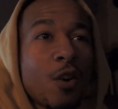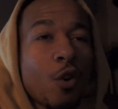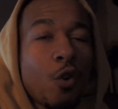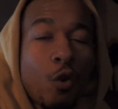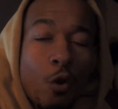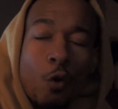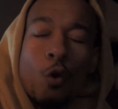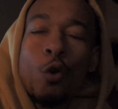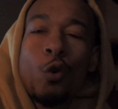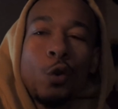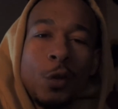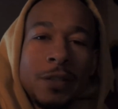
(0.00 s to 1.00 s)

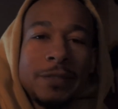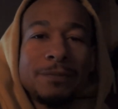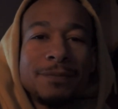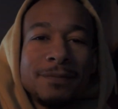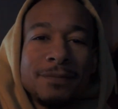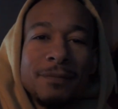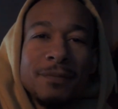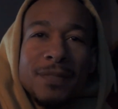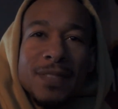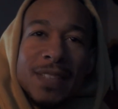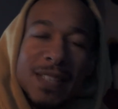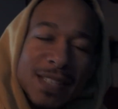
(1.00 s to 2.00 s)
Carl!
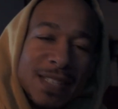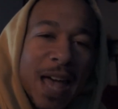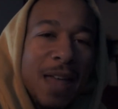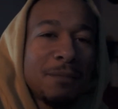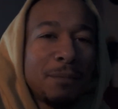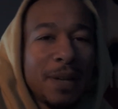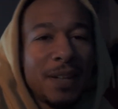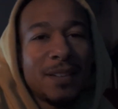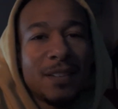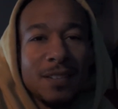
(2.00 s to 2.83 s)
He's gotten bit.